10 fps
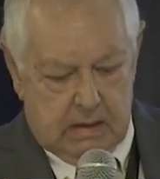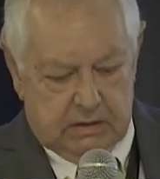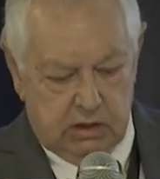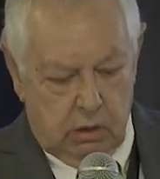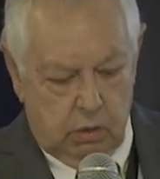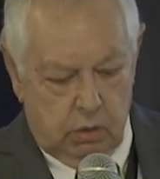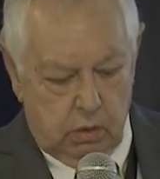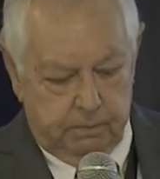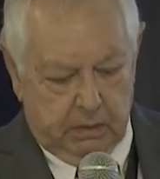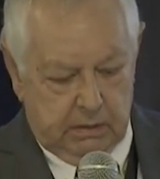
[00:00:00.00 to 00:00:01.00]

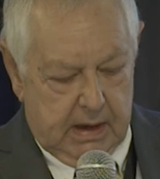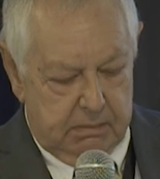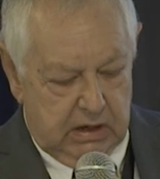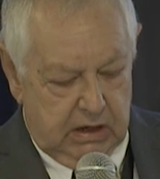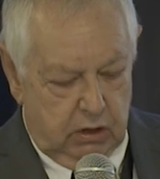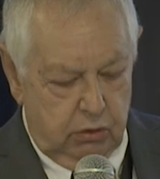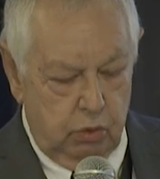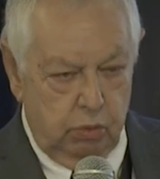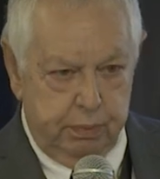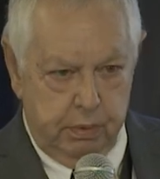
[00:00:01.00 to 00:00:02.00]
So the M&E
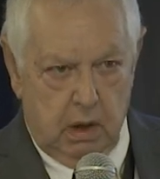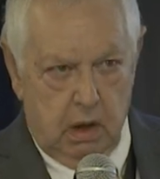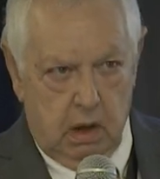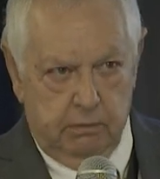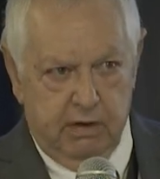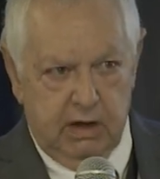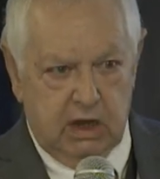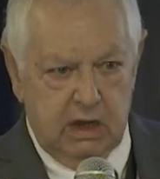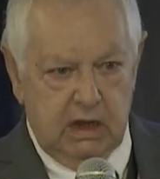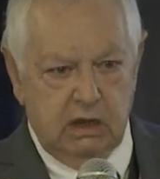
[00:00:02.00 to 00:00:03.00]
group are very
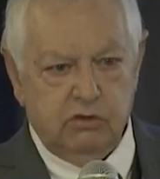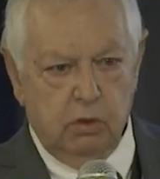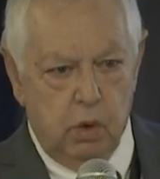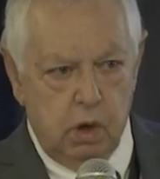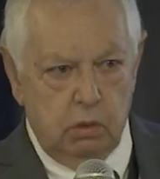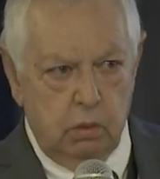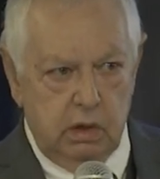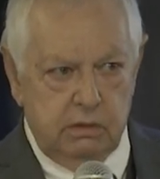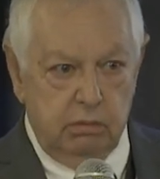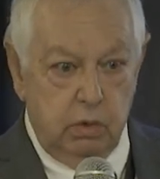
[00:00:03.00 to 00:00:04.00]
keen to work
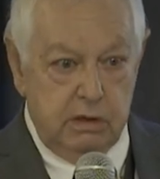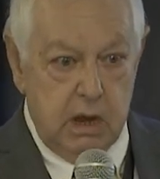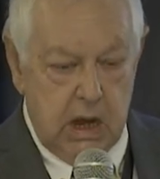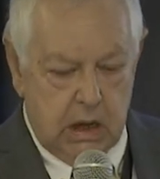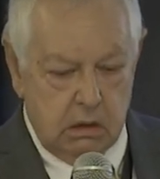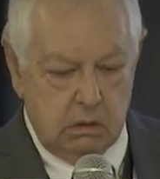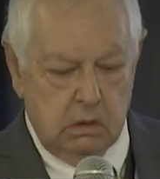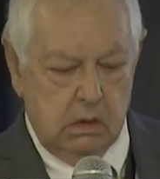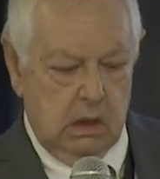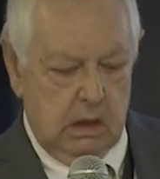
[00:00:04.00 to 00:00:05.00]
with Nick
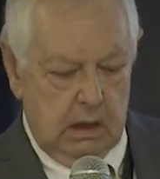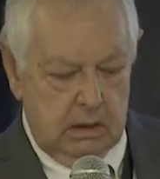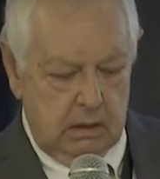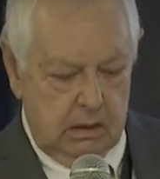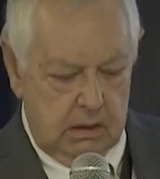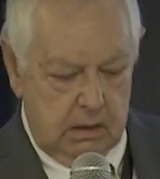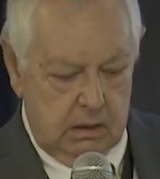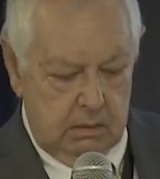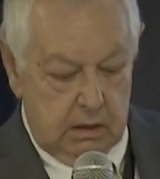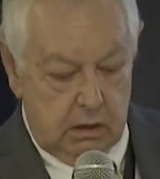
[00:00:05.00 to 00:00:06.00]
and
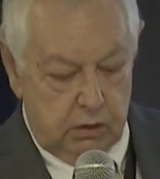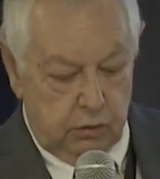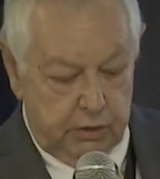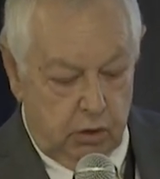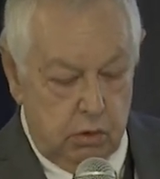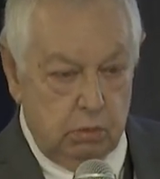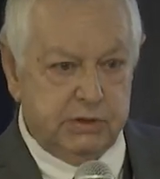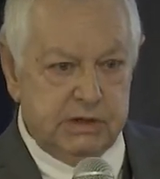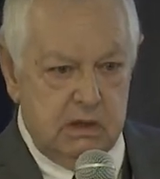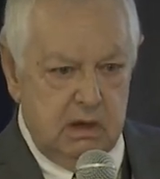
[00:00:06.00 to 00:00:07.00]
other
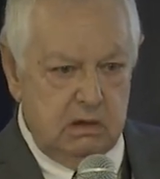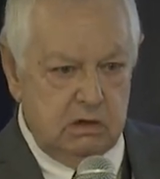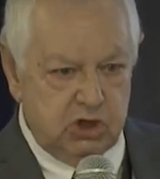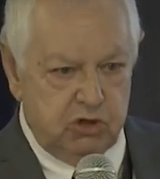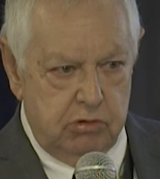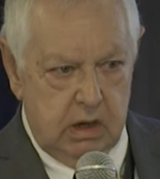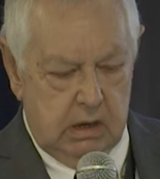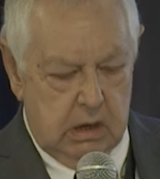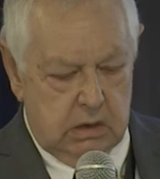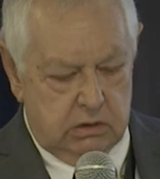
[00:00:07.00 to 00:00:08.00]
groups in the industry
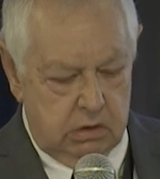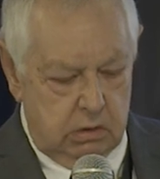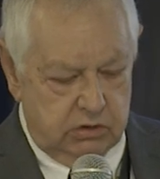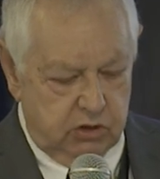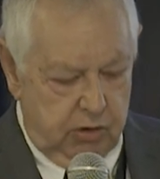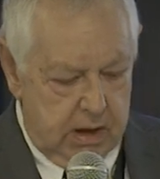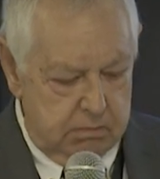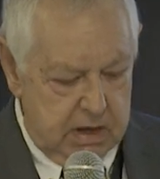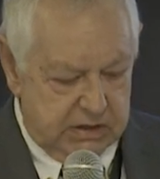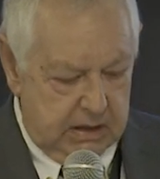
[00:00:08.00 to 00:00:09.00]
to try
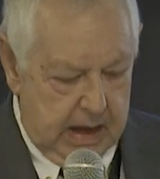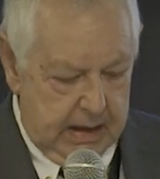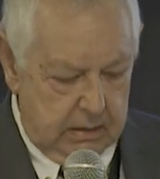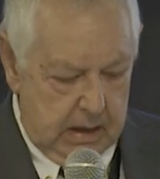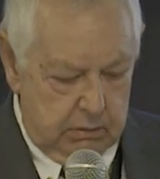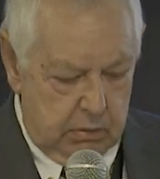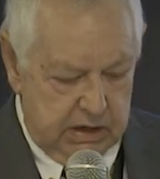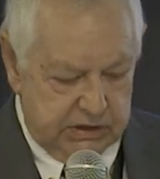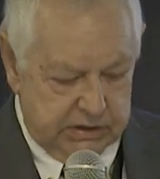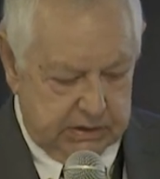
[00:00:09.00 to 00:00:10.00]
and mitigate that
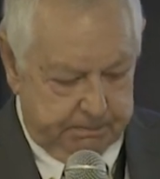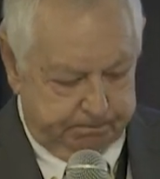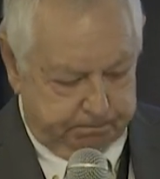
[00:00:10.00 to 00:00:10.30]
risk.